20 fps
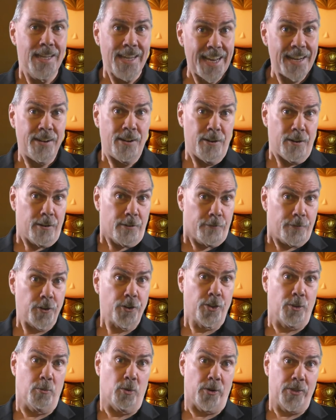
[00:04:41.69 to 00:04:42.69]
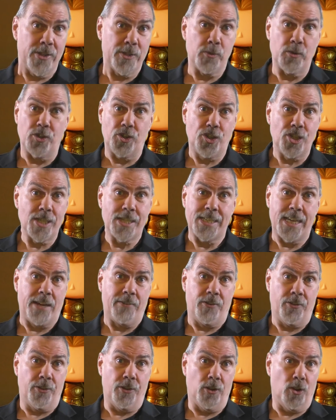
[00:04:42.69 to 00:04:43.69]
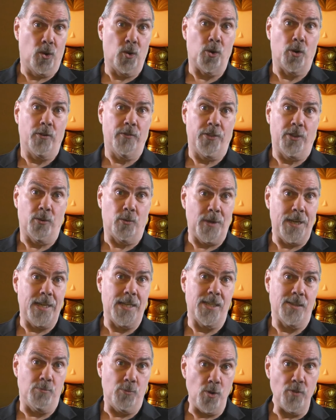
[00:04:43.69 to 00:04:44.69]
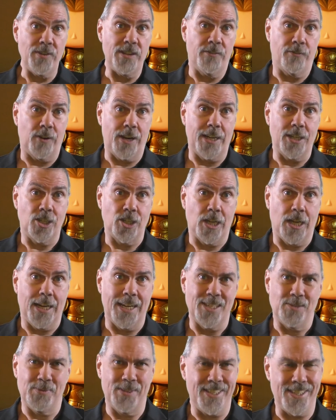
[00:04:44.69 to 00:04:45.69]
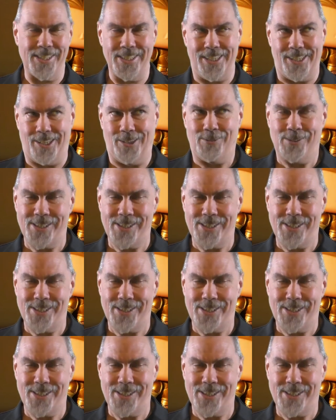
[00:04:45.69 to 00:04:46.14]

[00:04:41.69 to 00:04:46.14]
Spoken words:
And furthermore, this was just after the Lord of the Rings movie franchise, with its, you know,